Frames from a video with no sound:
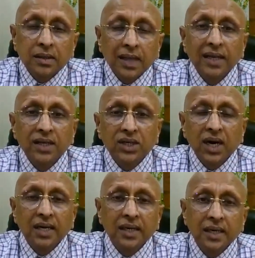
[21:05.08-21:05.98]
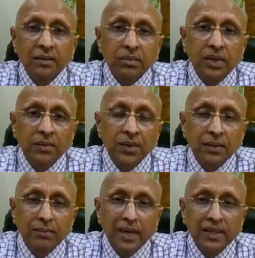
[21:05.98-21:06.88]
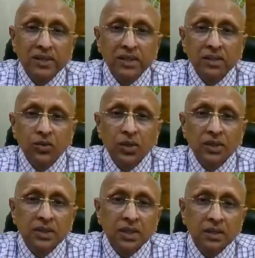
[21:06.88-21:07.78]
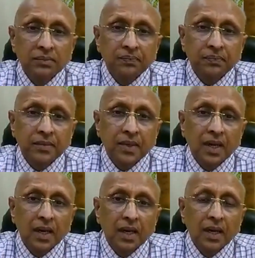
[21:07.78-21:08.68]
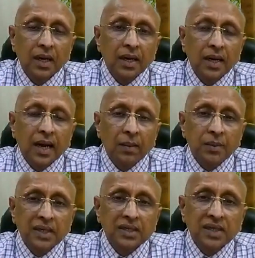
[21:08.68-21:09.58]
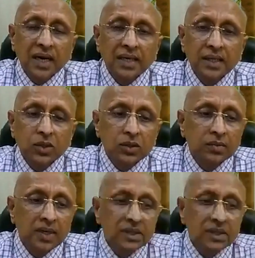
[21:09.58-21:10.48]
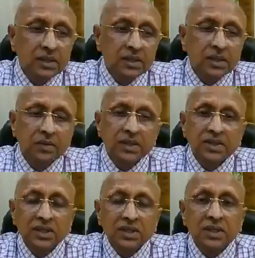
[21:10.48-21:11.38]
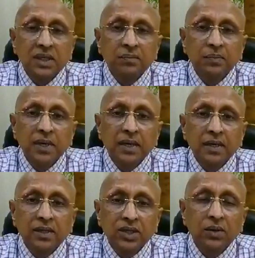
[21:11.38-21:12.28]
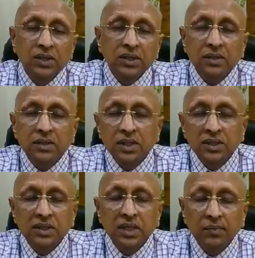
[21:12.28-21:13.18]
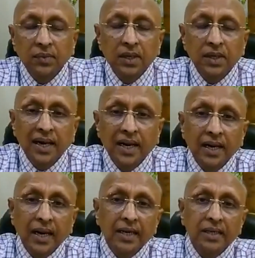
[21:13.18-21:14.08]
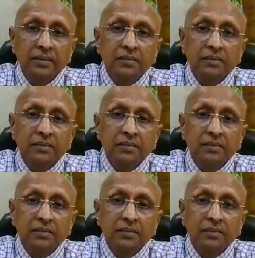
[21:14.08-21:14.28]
Then he started giving medicine to herself. And after starting those medicines, she was just sleeping. She was just sleeping day and night.